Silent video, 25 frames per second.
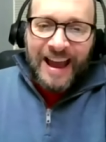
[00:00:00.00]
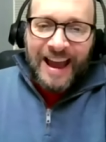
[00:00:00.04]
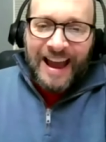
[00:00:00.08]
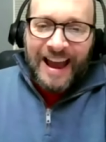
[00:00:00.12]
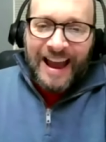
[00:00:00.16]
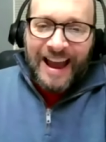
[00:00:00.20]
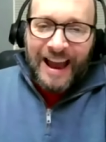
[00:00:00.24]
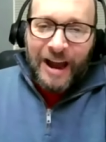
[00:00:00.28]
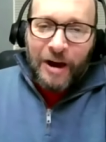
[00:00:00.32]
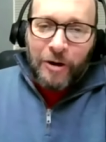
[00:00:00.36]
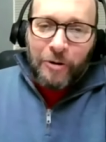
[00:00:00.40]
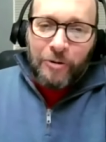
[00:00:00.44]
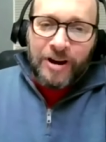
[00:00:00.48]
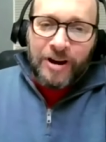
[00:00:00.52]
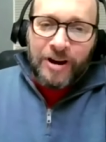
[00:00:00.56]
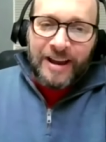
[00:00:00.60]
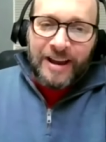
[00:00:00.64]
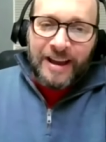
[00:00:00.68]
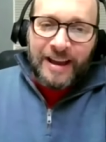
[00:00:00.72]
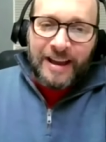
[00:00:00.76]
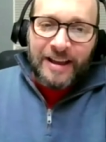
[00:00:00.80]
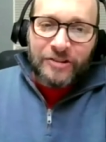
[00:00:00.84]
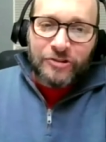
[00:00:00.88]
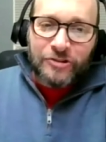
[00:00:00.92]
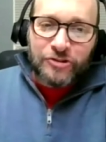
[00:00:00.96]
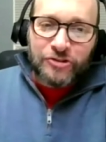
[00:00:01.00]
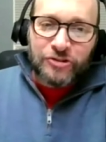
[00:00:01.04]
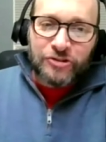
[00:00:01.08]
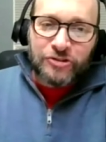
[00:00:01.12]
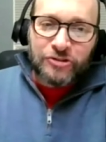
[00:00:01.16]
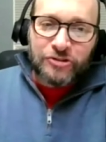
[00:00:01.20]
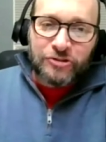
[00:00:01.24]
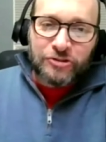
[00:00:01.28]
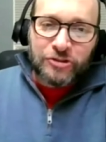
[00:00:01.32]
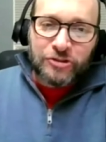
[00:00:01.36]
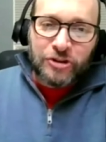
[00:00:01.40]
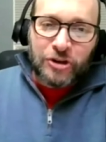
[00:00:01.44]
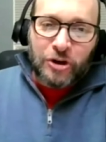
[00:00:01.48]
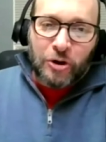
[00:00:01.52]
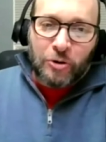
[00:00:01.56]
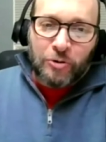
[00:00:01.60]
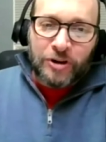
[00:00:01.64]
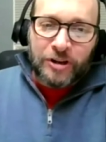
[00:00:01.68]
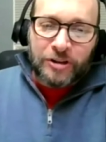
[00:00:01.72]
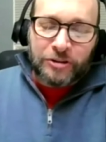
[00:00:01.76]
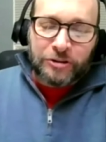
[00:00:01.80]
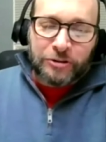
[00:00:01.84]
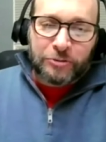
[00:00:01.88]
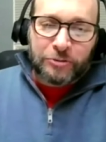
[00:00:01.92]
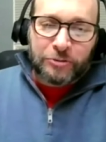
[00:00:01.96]
how has
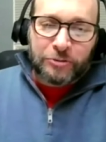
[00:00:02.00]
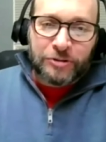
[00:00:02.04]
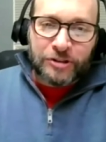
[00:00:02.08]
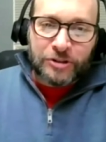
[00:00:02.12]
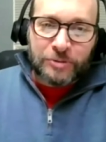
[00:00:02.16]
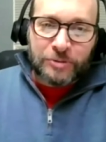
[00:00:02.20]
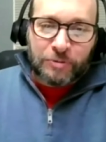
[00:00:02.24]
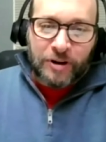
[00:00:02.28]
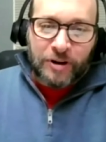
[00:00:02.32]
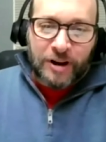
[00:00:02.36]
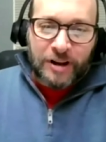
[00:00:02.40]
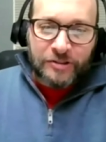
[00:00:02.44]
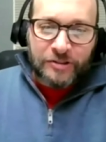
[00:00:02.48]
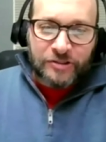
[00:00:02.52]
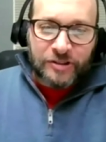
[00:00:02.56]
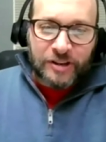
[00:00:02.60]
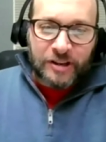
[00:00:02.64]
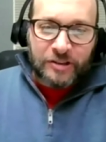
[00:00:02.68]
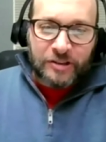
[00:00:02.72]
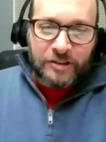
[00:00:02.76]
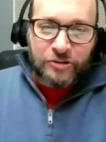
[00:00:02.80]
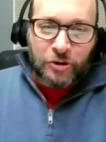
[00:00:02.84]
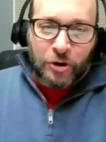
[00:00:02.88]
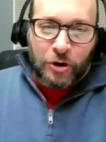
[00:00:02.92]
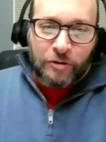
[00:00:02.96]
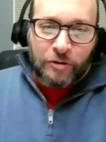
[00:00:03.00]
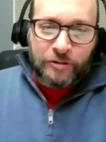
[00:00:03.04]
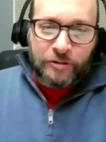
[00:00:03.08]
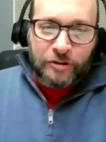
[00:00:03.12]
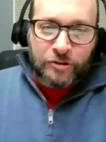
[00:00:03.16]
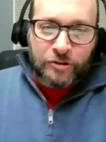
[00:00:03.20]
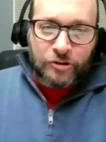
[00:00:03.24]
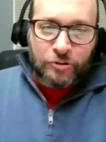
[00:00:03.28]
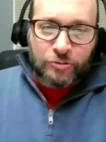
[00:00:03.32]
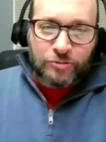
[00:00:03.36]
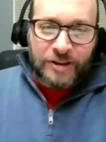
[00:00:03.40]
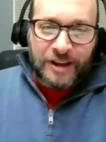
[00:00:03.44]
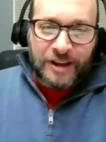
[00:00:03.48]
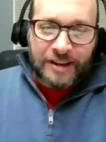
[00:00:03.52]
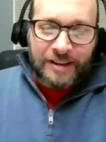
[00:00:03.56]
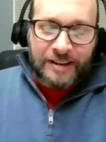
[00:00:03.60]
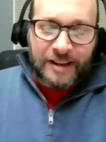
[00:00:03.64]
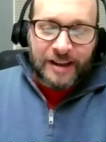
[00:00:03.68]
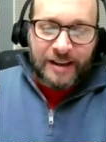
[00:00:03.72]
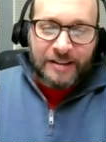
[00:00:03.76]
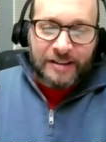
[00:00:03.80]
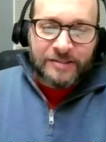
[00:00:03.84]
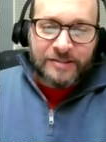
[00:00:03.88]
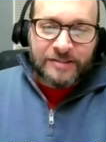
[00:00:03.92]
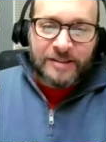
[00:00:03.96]
going through this process over two
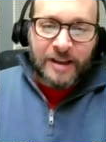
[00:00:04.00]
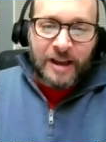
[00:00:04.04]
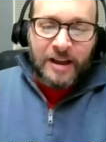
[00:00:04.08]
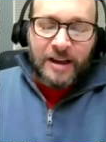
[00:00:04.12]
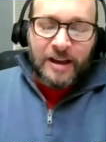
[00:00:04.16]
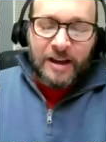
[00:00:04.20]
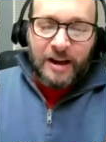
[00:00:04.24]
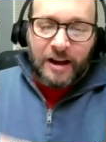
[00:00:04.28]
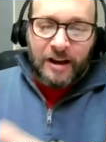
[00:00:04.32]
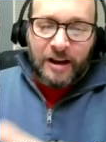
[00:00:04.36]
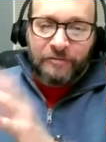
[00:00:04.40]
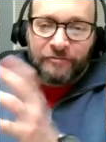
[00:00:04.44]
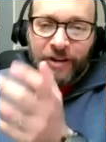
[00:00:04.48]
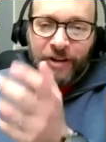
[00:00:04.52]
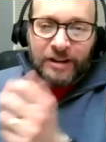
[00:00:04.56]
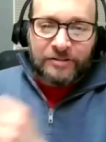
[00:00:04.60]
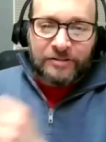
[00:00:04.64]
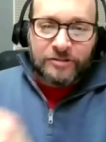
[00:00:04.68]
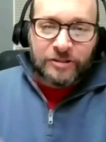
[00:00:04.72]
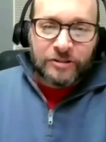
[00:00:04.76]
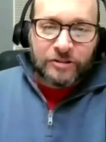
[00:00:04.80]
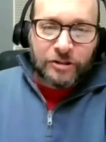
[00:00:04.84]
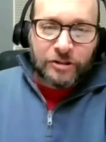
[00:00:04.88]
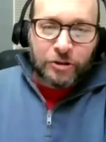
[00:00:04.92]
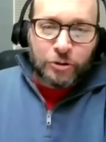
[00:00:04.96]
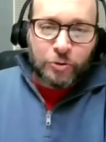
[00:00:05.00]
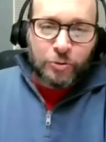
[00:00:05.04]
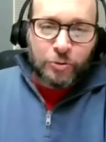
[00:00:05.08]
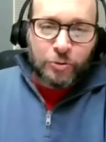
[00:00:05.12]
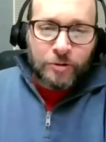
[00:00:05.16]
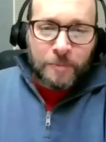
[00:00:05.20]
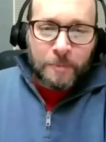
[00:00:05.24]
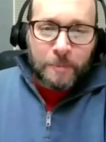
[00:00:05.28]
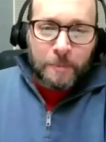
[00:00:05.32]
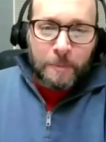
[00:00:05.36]
decades affected you?